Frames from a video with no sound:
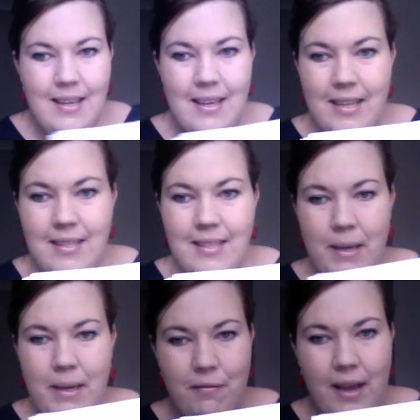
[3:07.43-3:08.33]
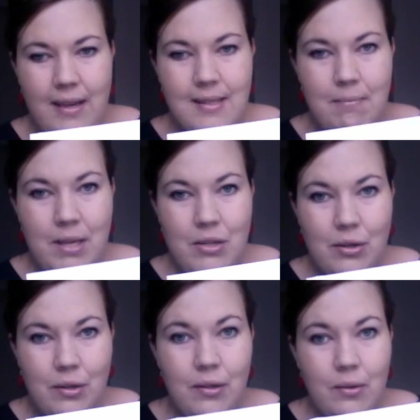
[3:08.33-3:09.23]
Is the butterfly
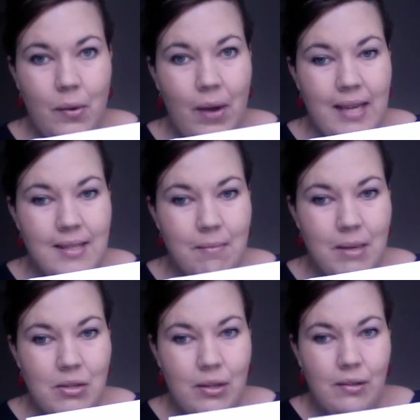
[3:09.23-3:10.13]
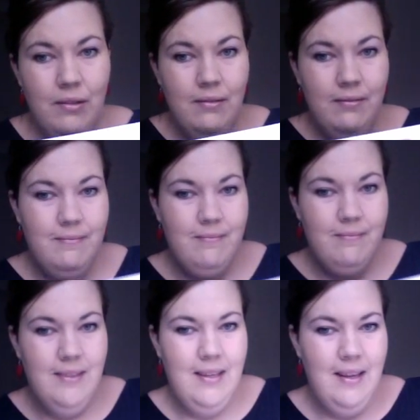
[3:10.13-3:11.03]
symmetrical or asymmetrical?
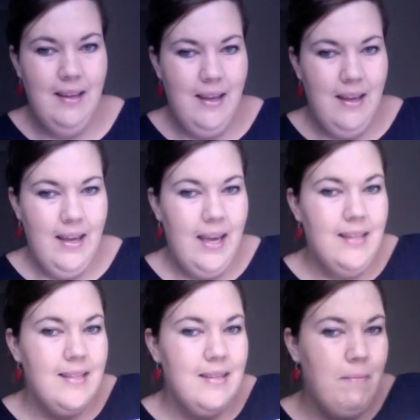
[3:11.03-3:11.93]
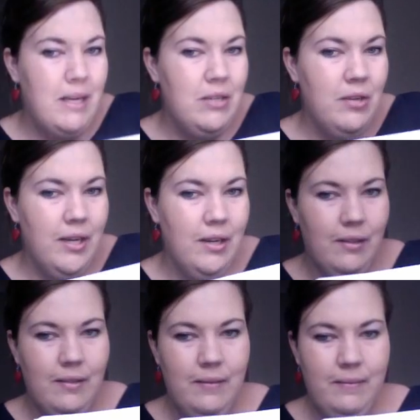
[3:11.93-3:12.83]
It's
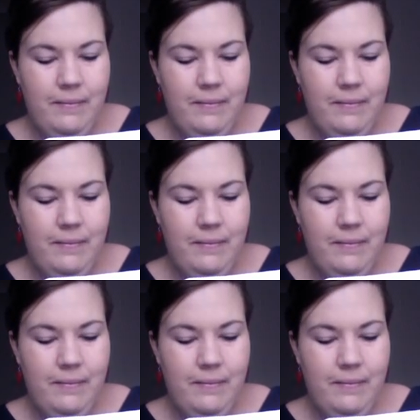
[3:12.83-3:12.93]
symmetrical.